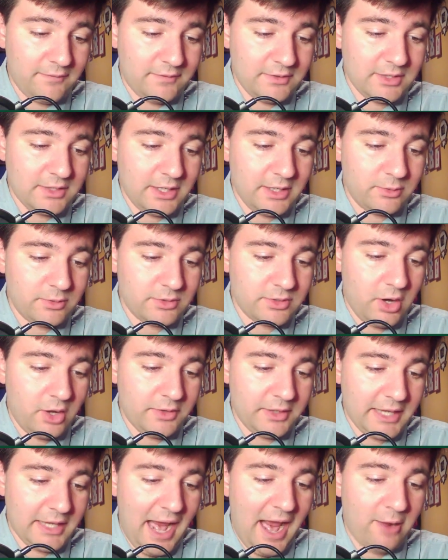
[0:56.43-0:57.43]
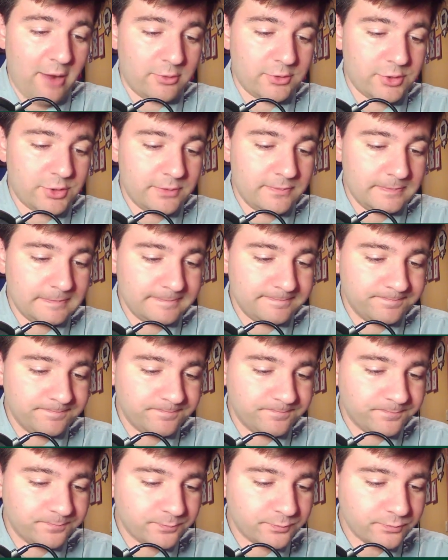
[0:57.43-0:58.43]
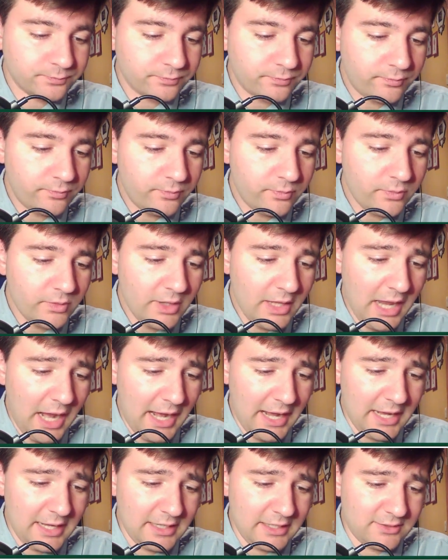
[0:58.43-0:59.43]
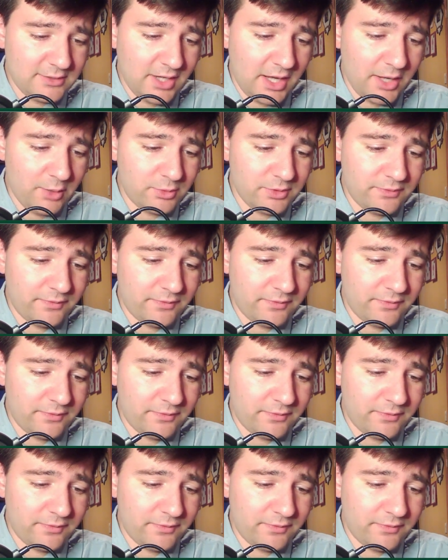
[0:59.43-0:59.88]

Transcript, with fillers: He said he was on the couch and he said it was a